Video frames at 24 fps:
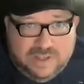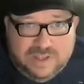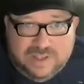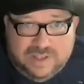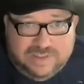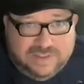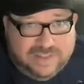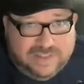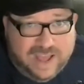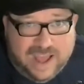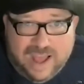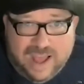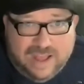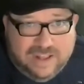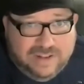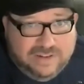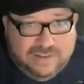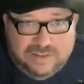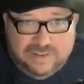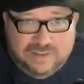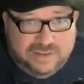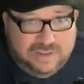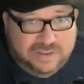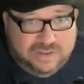It's mm-hmm. not,
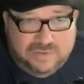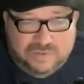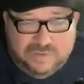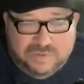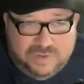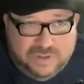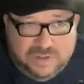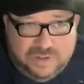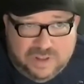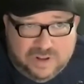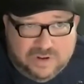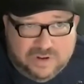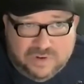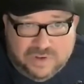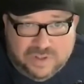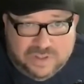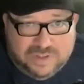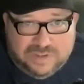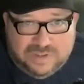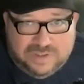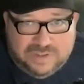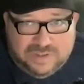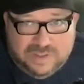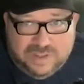you know, it's